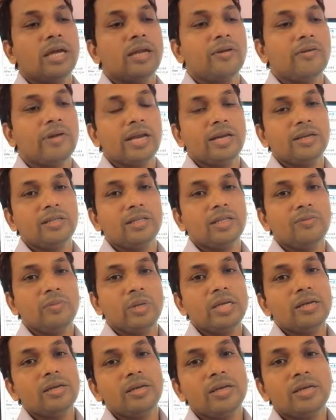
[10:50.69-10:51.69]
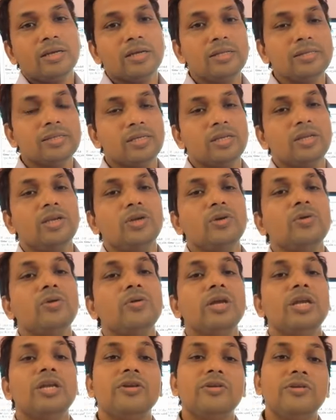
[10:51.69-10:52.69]
and write them in details in
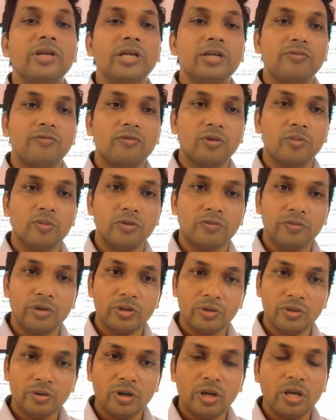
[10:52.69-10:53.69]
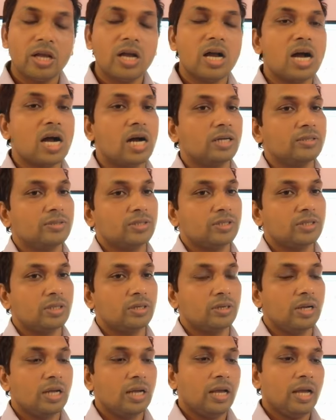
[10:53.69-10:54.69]
your indirect form of your
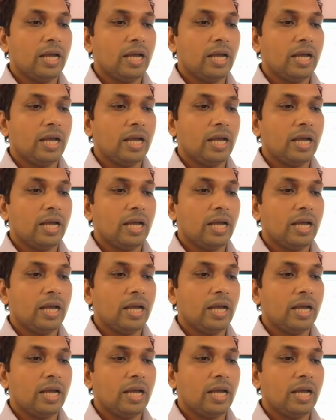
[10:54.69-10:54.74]
answer.